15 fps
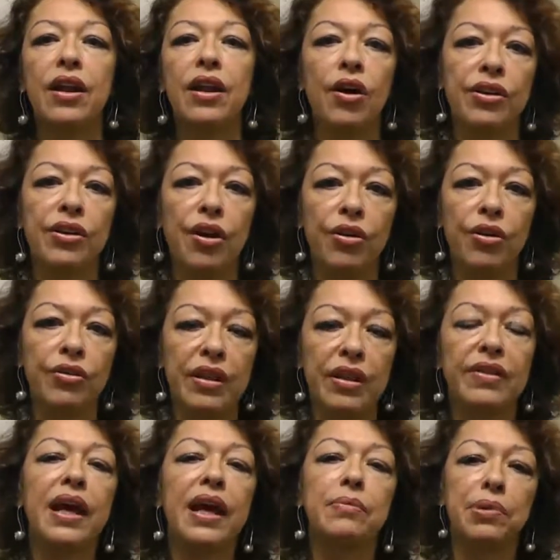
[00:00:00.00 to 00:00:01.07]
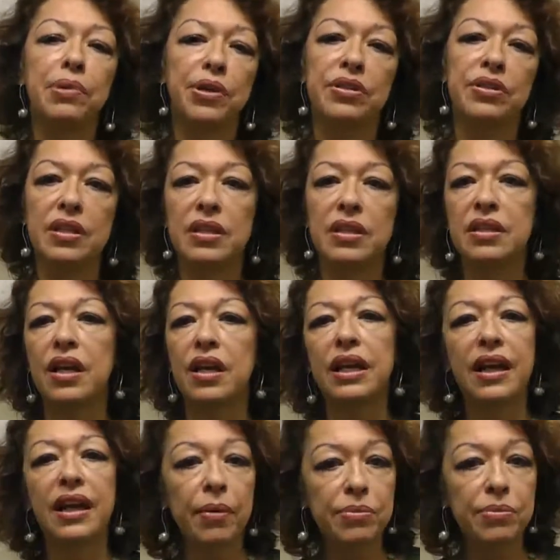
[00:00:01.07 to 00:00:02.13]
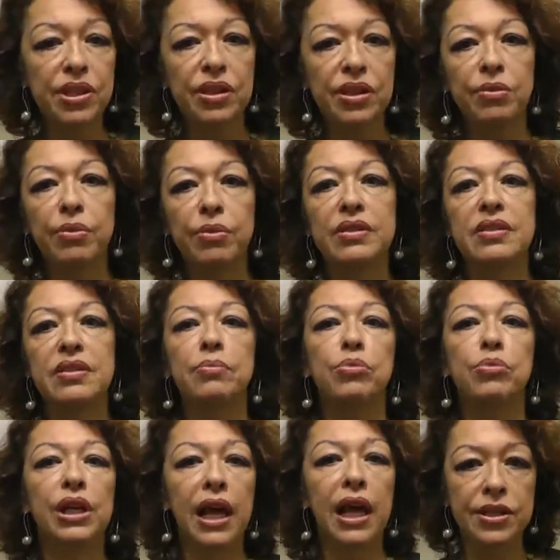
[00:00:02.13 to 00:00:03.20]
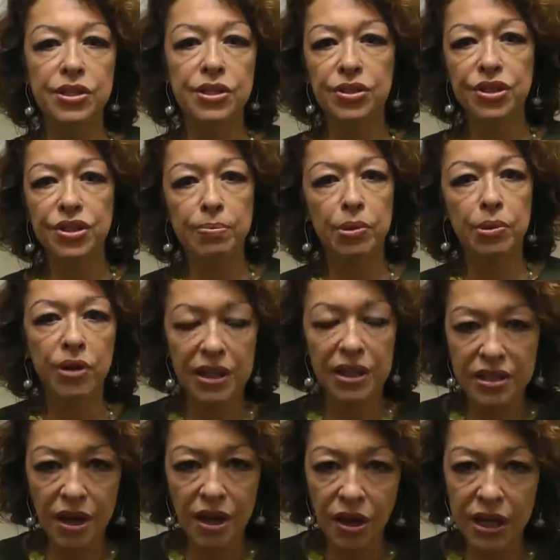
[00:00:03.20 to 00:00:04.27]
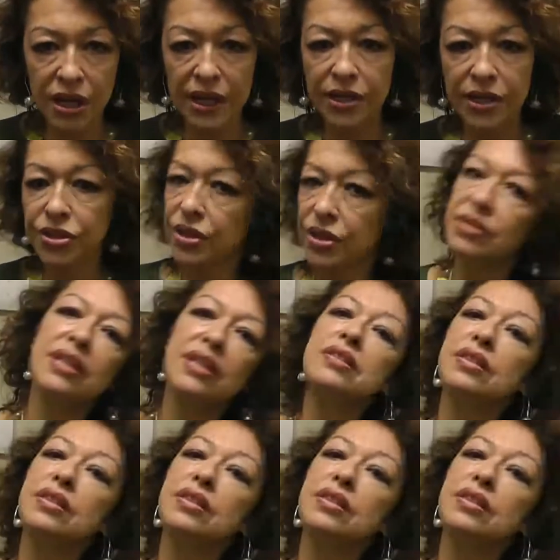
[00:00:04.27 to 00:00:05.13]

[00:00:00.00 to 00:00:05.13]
and I know that that person is going to come to you with some relationship or anxiety issues.